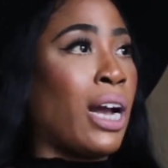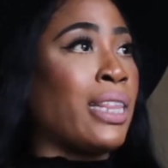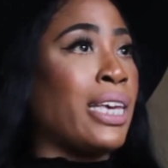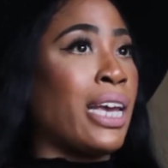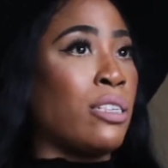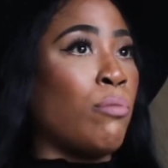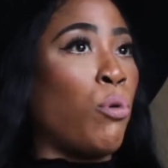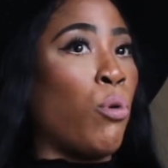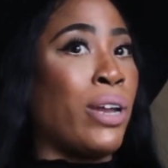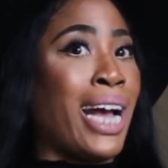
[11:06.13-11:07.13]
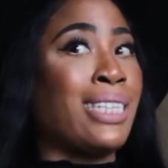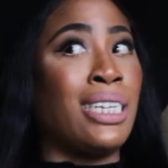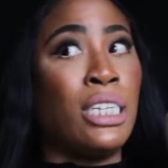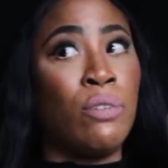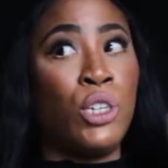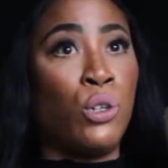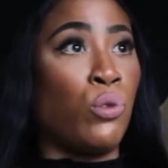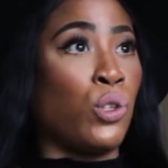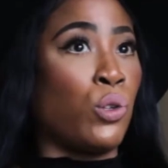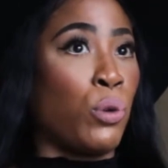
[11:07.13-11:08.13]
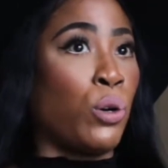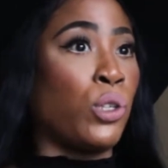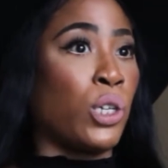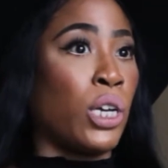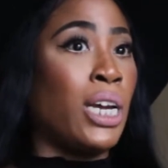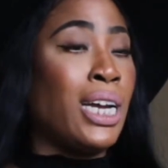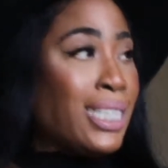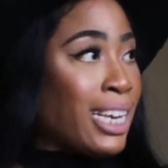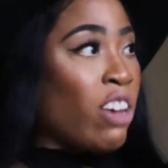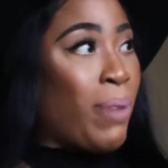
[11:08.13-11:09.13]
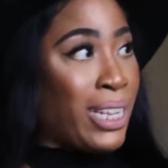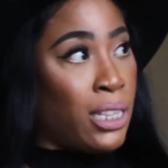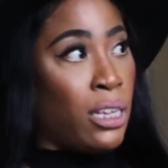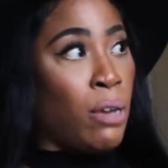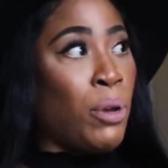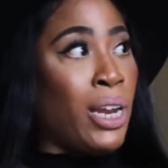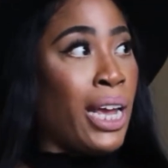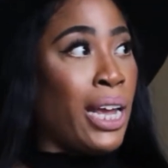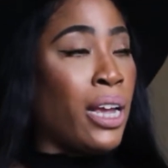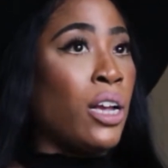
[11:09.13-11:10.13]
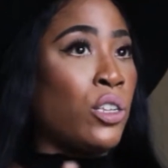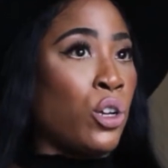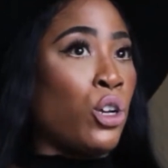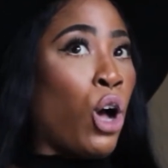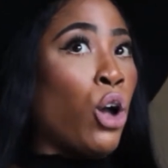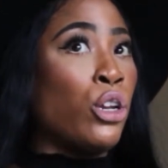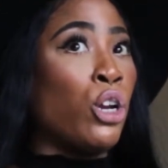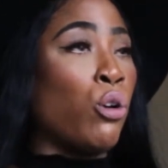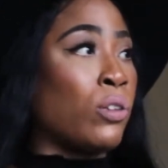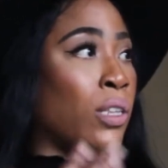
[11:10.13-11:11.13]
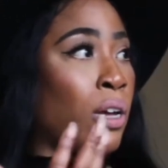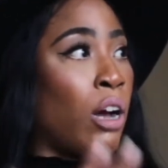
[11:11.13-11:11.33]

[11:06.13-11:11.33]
I think it's important as individuals as well to give back to the community. So not only look to the